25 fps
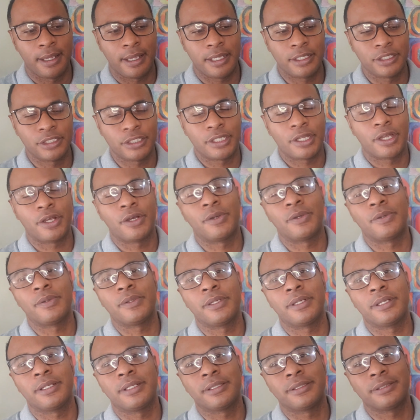And
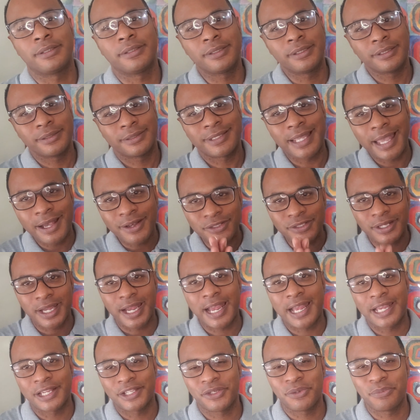so those are
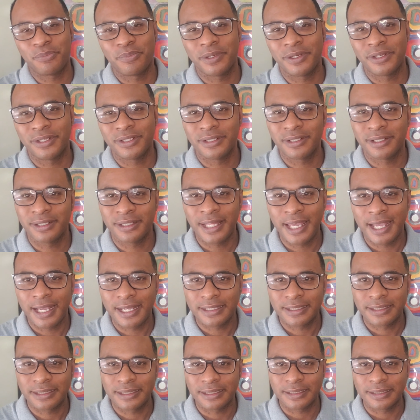how you build your
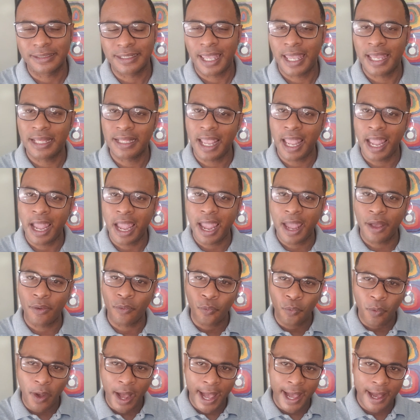legacies.
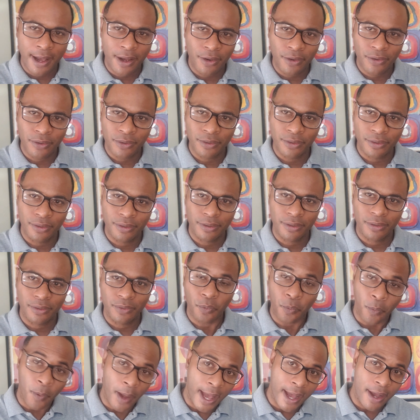And
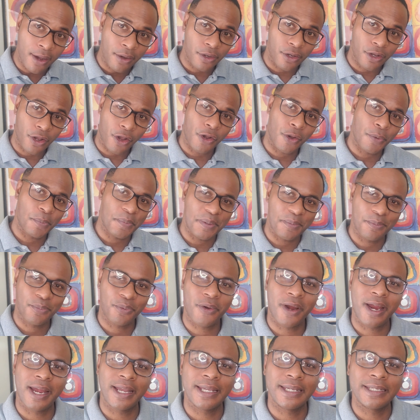while Kobe
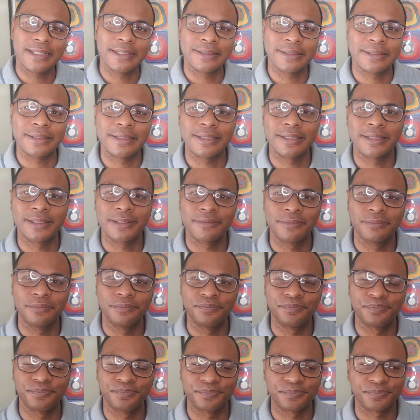Bryant
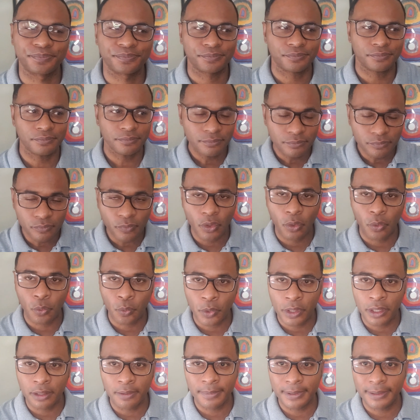
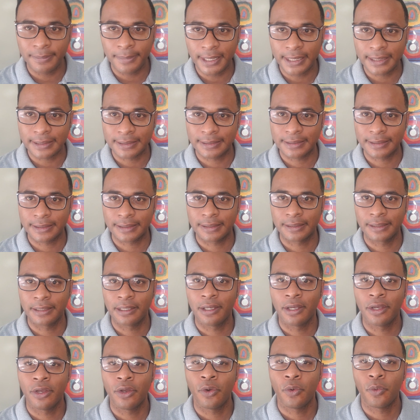will be missed,
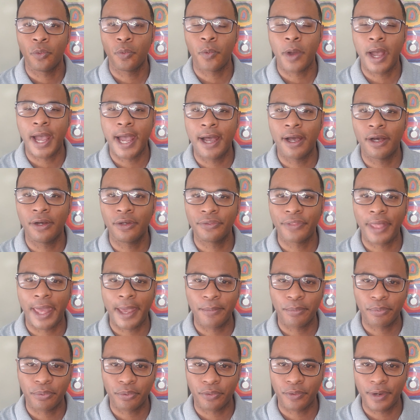while
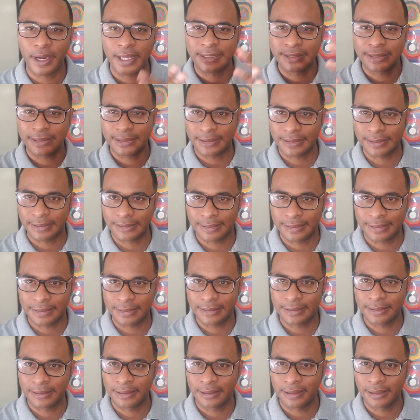that
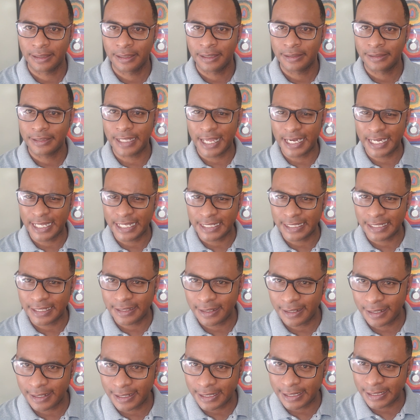presence that
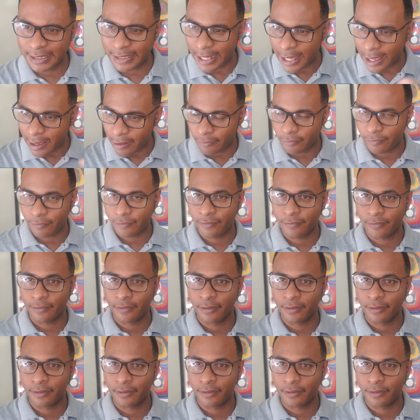he left,